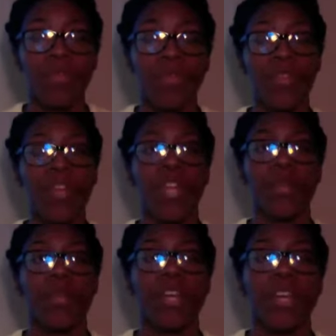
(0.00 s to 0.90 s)

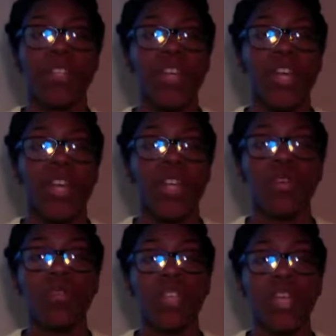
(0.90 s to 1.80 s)
fit because
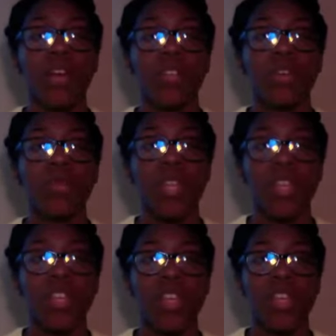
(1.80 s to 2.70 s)
you've allowed so
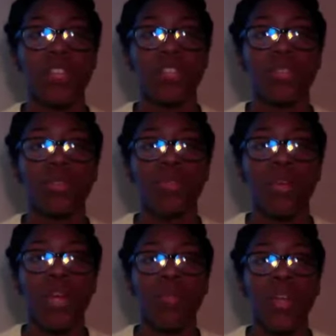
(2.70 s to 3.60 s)
many things to
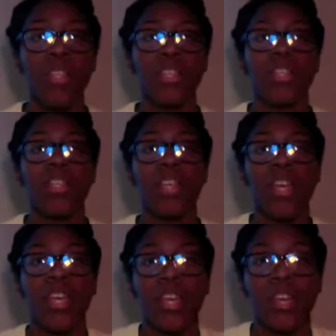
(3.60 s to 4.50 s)
basically get
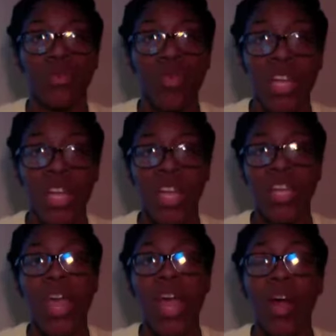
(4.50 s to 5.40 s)
you in a rut,
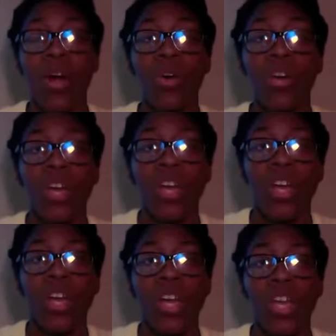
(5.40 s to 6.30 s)
and now
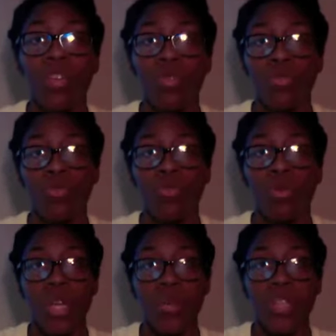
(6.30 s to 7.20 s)
you've
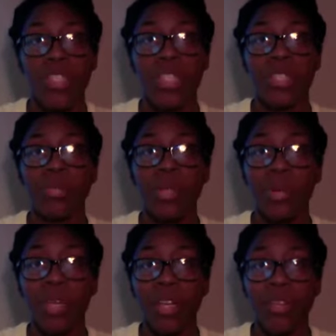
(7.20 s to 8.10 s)
pretty much
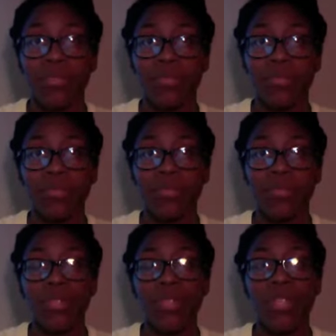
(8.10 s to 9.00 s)
exploded.
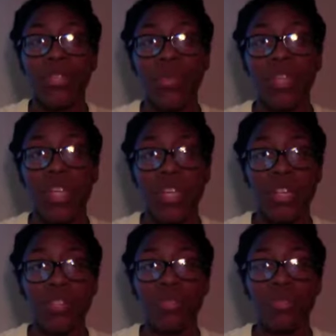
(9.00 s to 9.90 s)
So it's really
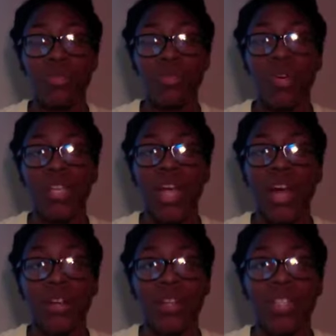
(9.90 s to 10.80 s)
good to allow
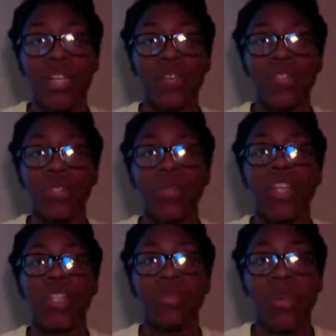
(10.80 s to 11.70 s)
yourself to
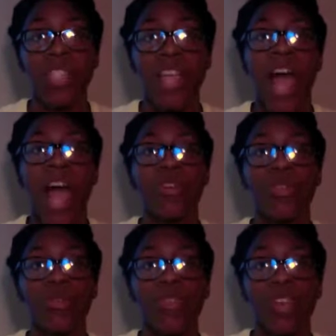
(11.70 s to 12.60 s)
express how
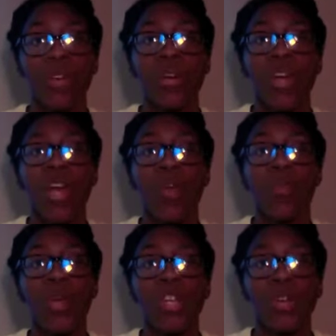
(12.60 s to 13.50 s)
you feel
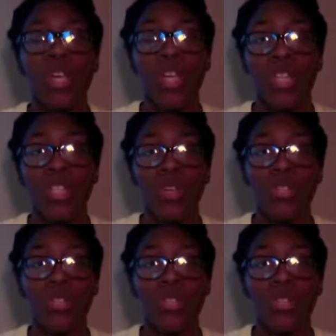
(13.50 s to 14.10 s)
when you're in a certain